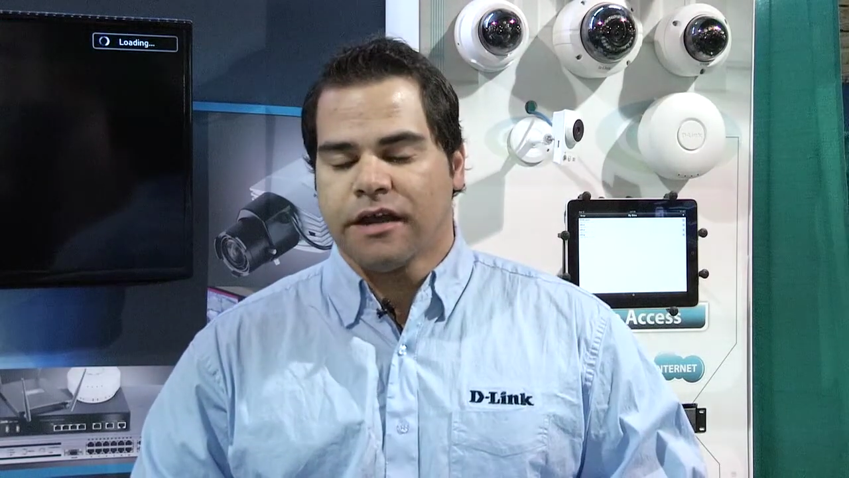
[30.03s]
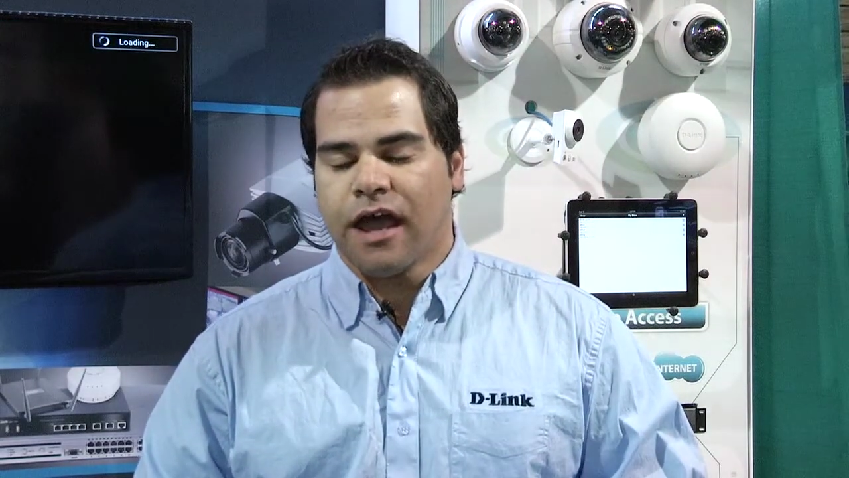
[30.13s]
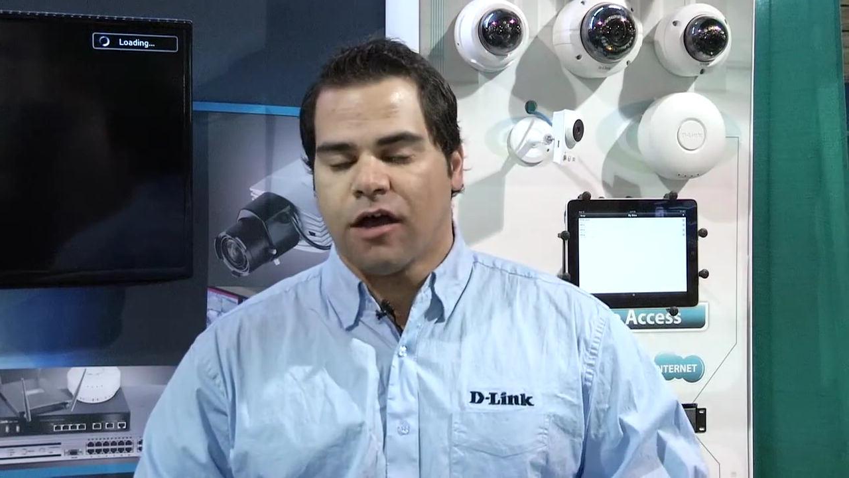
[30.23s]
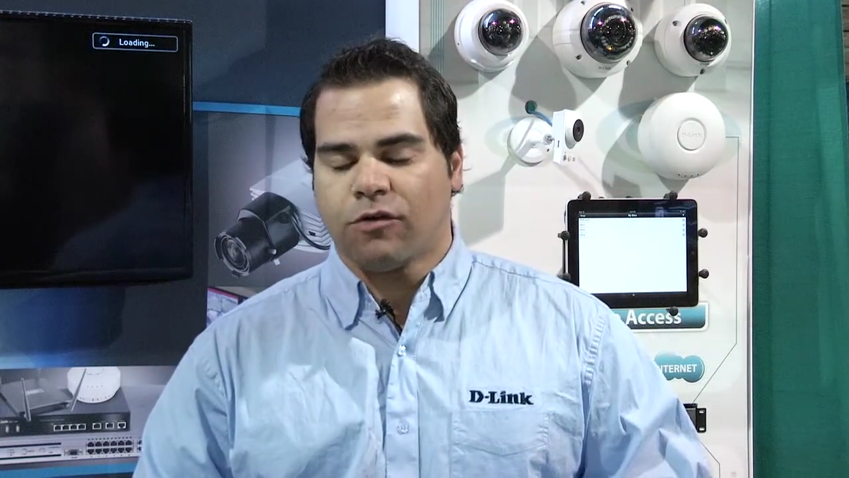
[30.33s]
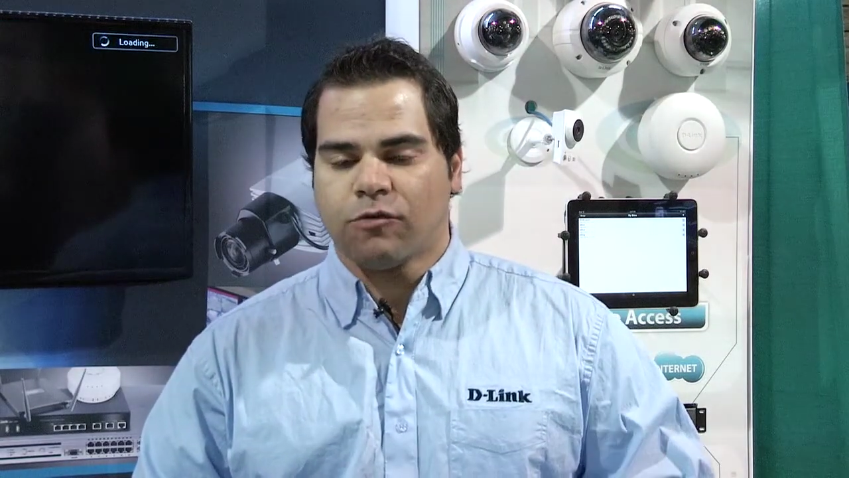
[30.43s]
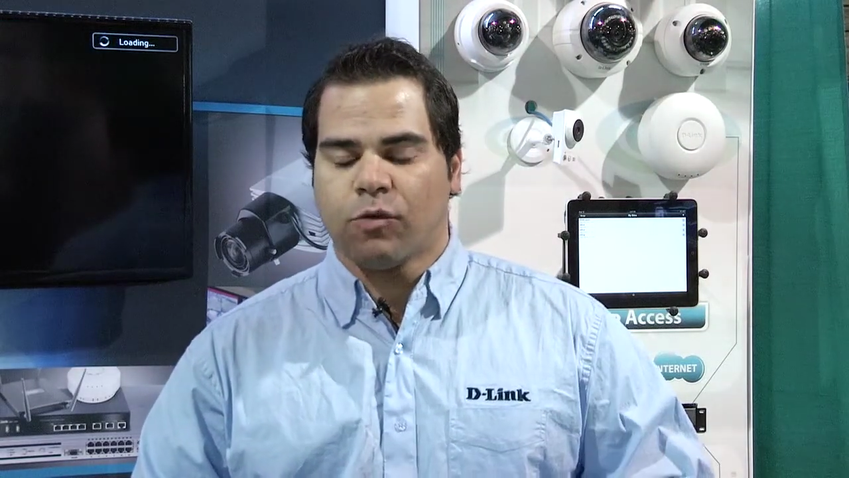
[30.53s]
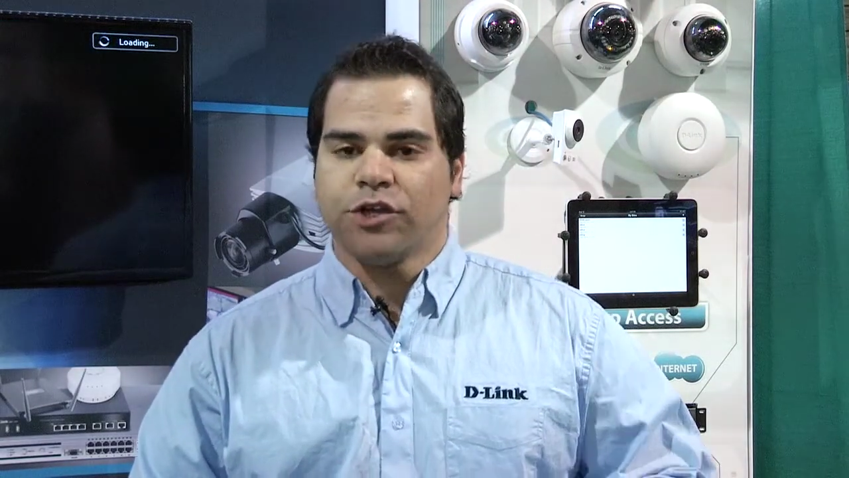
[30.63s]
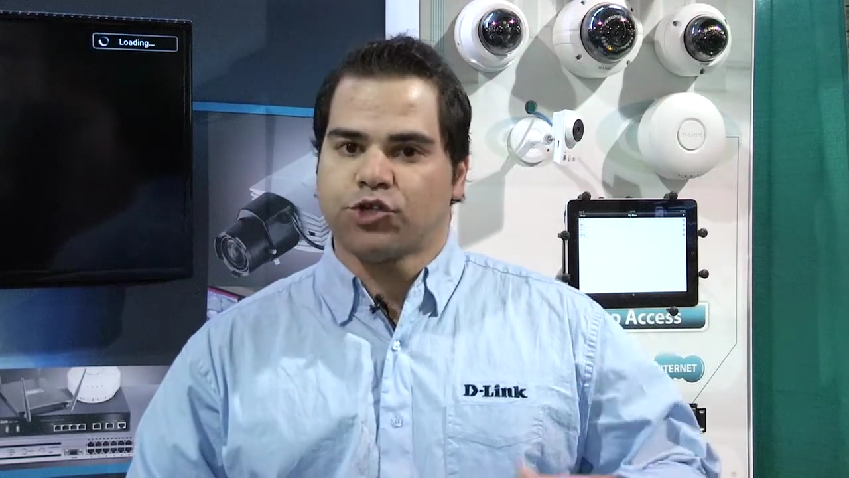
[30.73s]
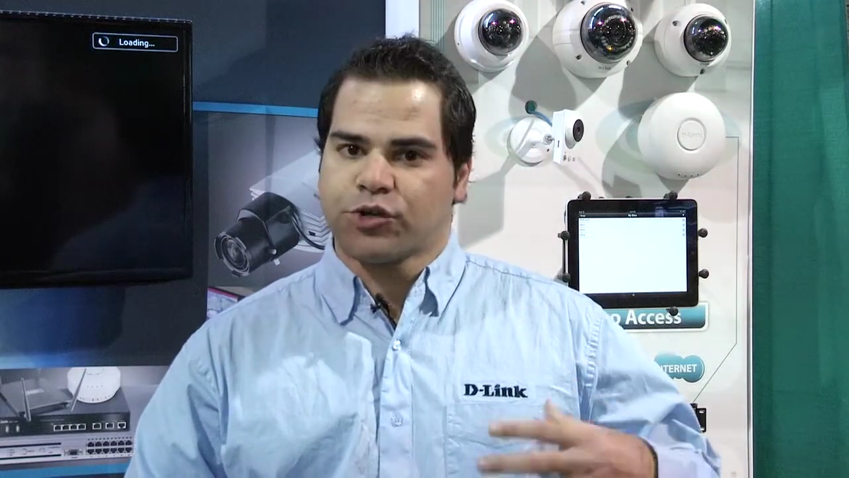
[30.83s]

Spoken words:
Now, when you're